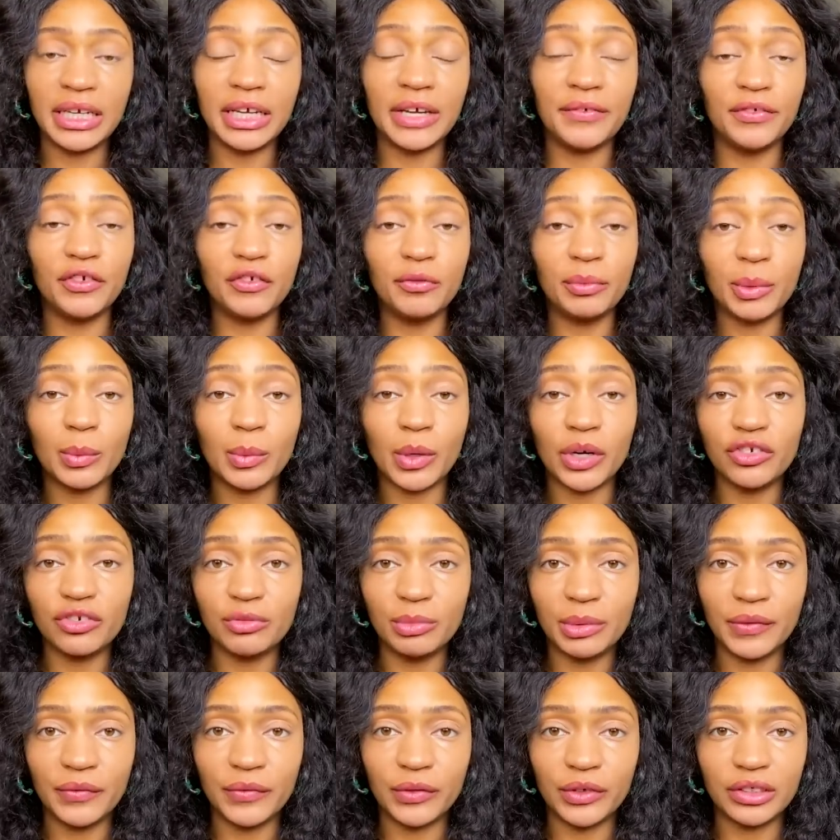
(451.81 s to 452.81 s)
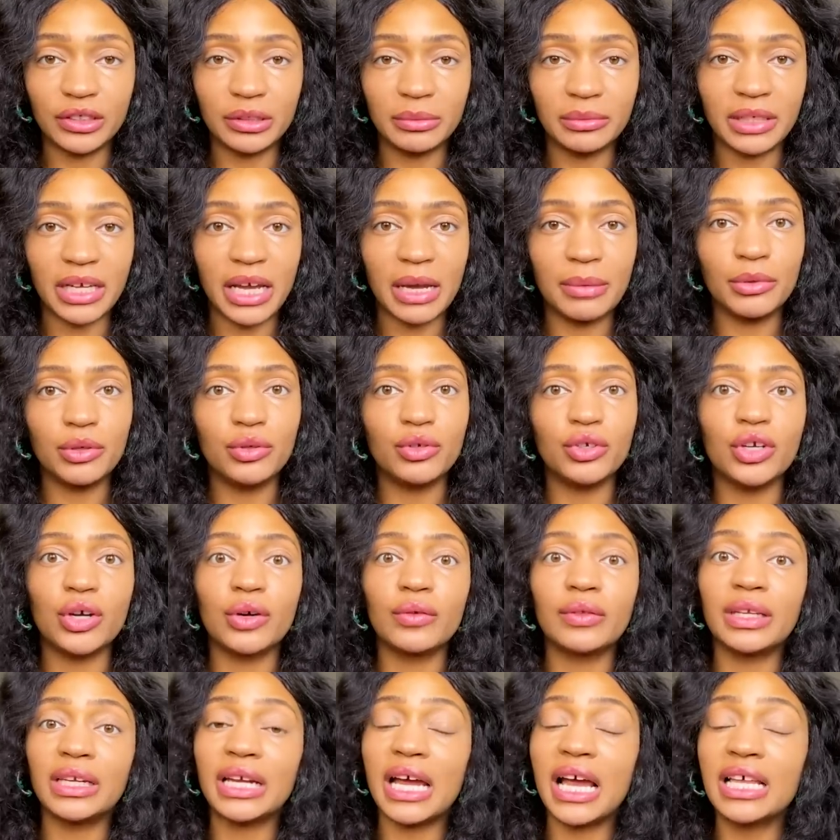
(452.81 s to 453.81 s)
If you've been watching me for some time, you
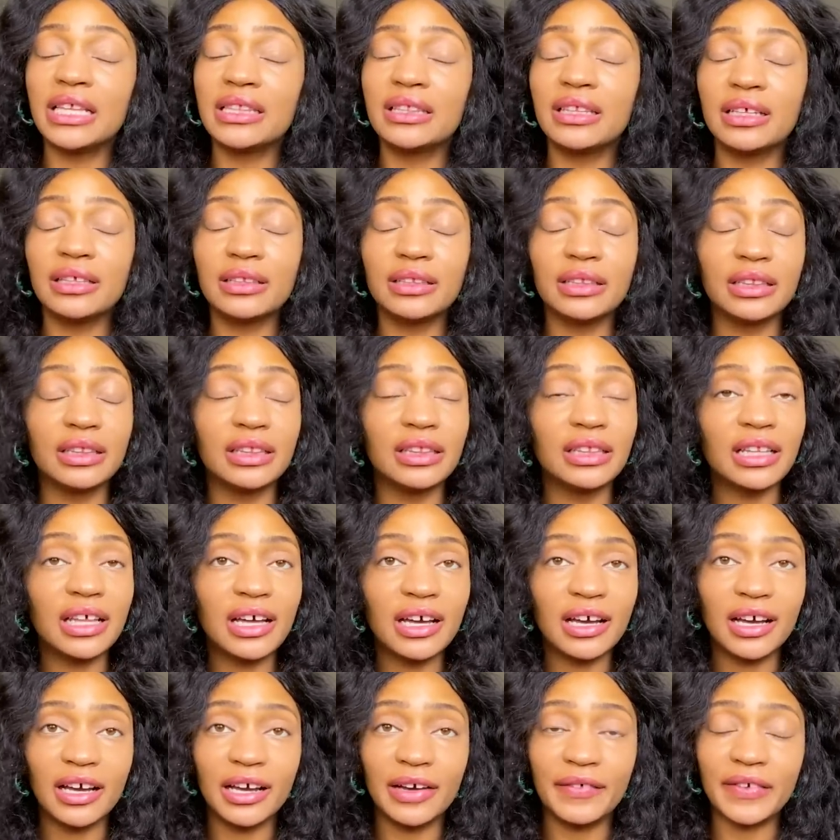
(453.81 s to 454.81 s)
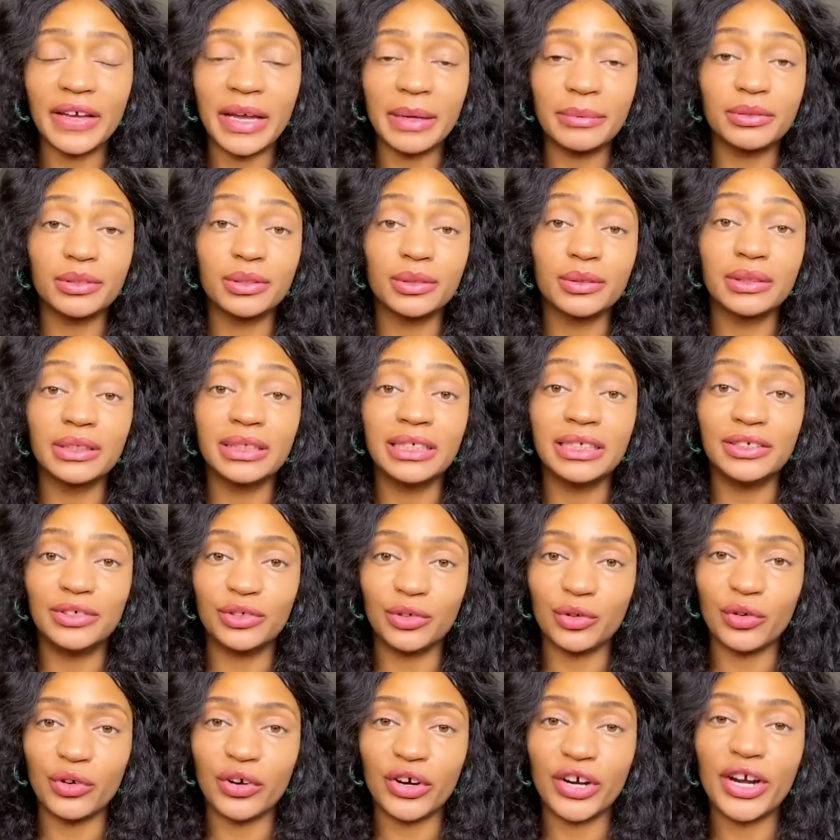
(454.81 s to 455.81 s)
know that I love, absolutely
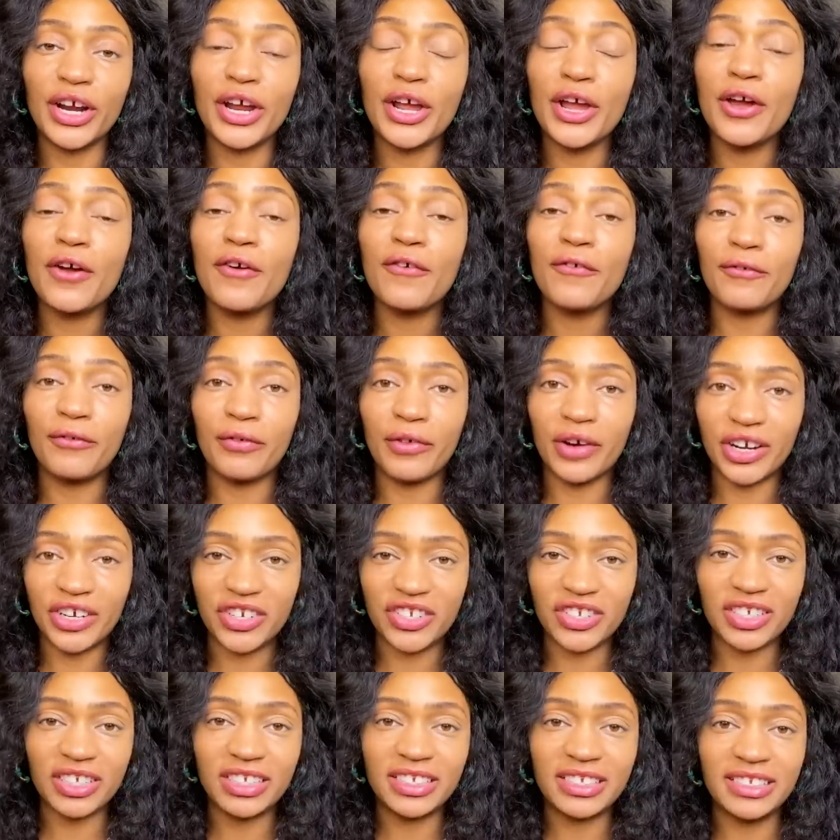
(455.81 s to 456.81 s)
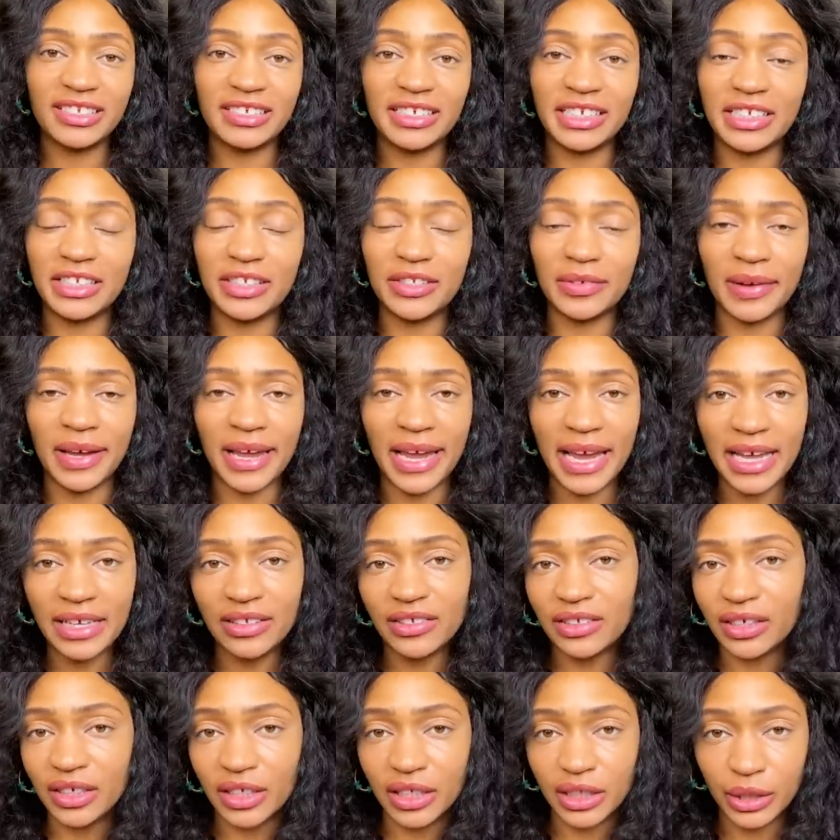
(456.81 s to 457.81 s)
adore fresh scents. So I
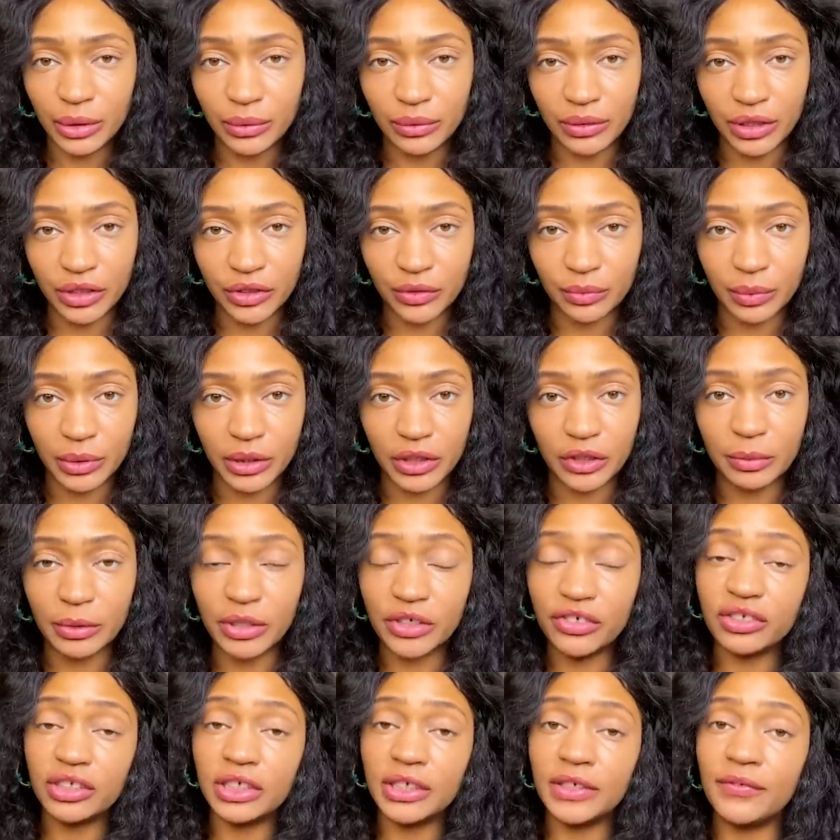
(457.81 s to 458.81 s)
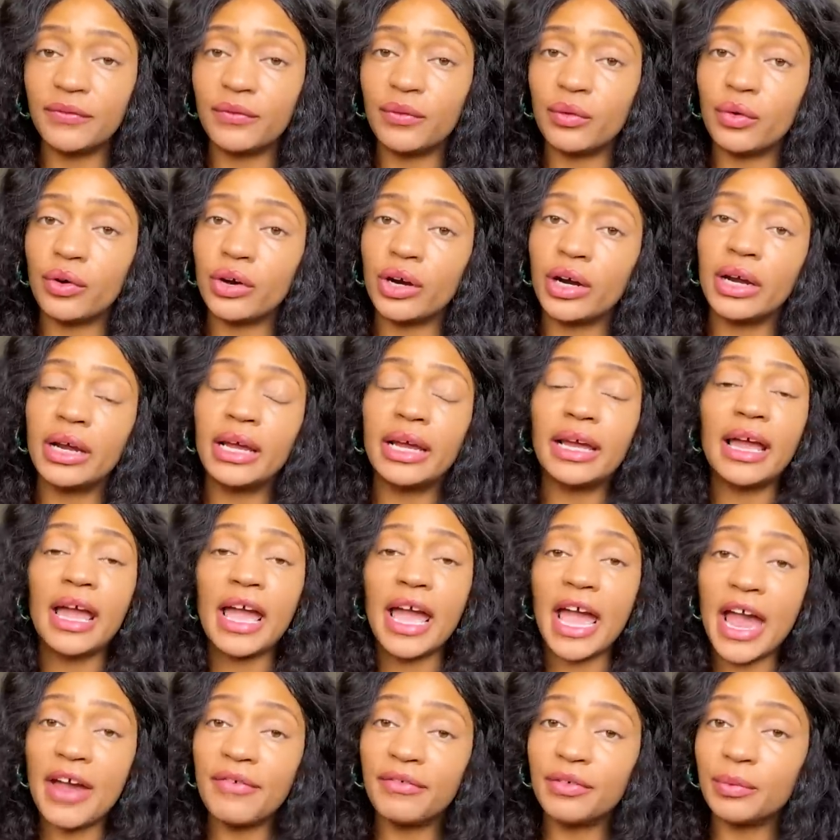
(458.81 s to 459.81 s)
had to include this one, especially for
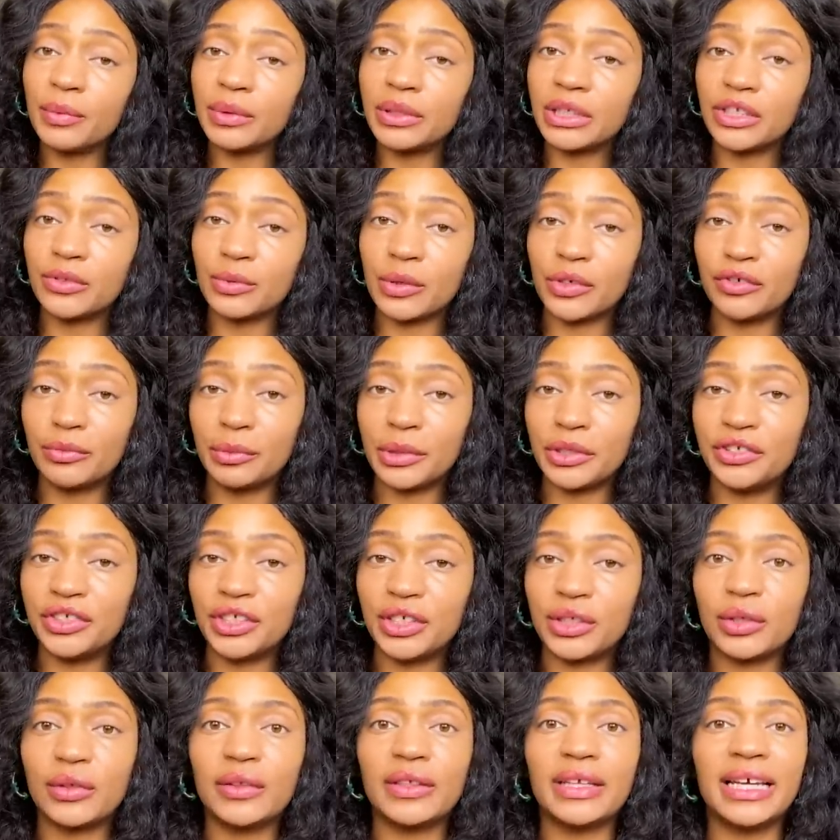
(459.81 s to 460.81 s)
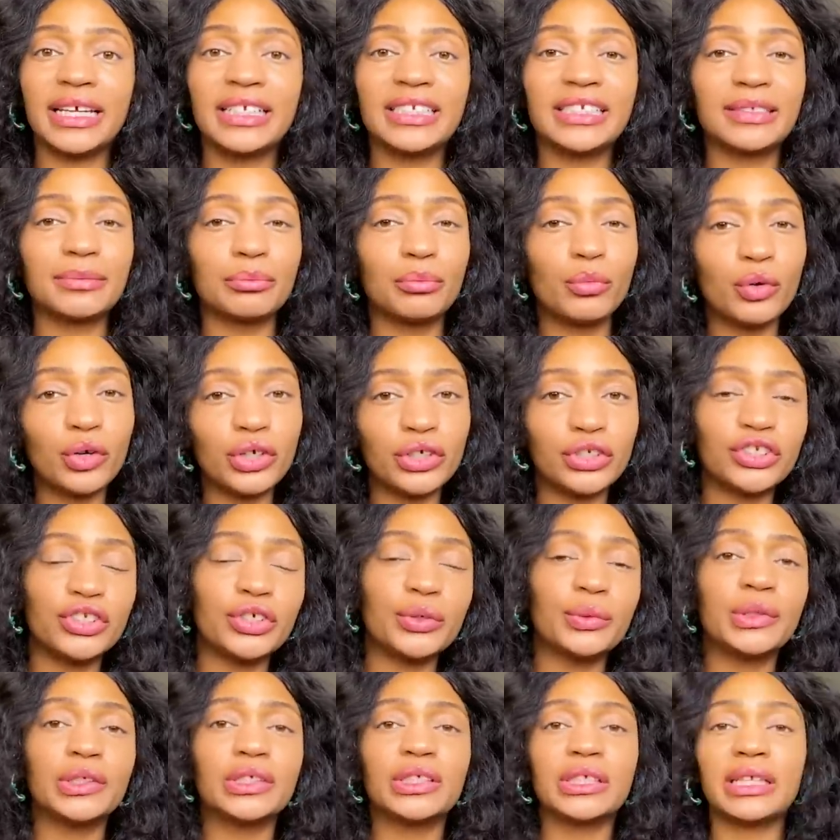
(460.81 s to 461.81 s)
everyone that's watching my channel that's more
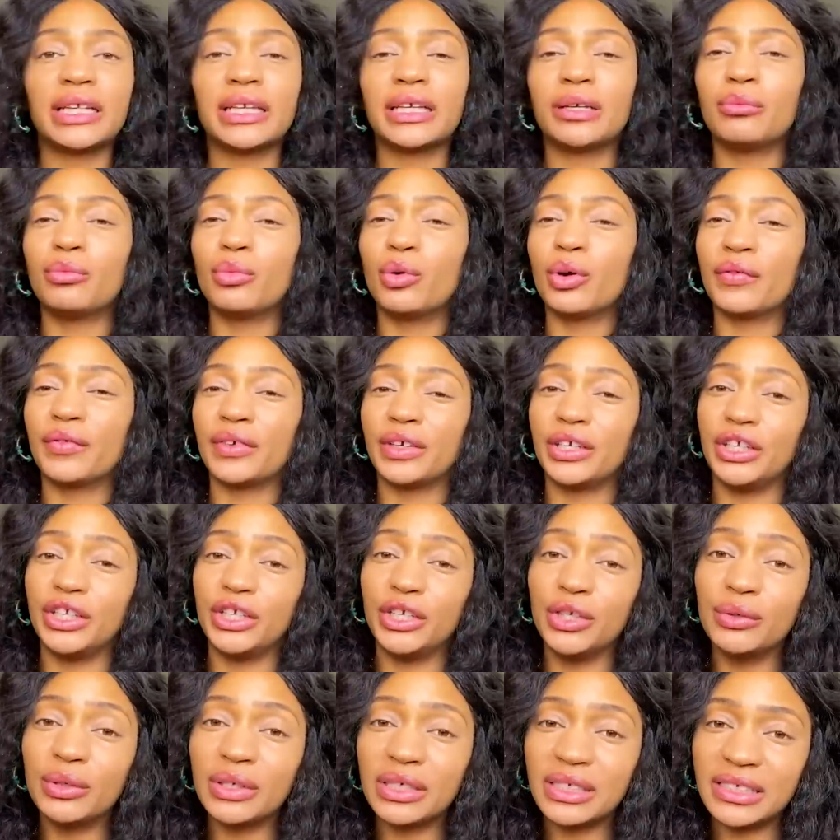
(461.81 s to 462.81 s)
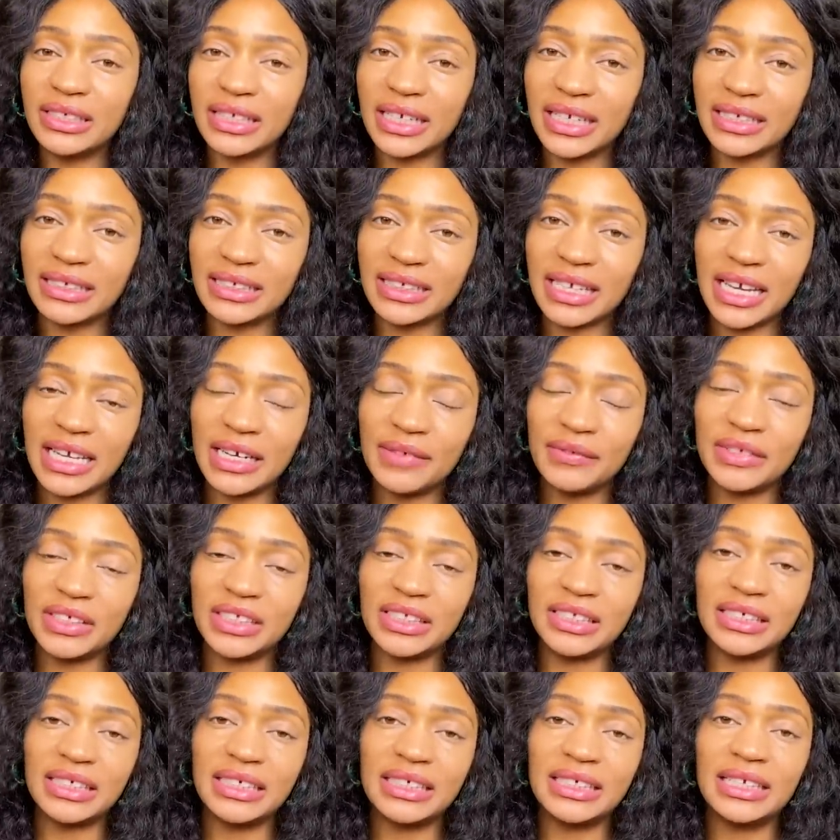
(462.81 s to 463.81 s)
so into like more of a unisex kind of a
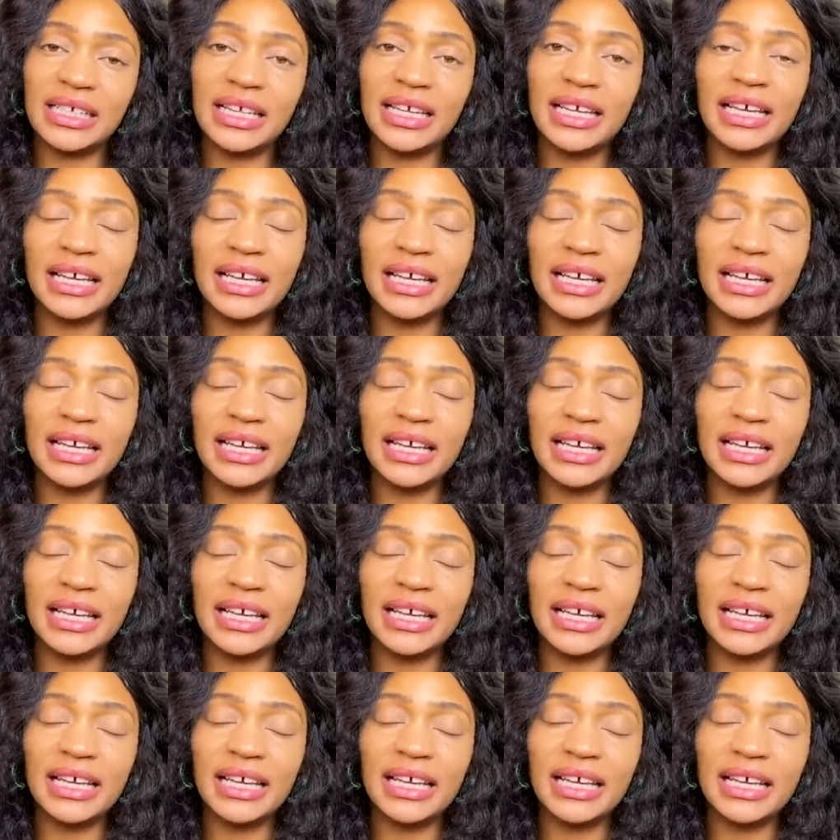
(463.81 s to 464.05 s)
scent,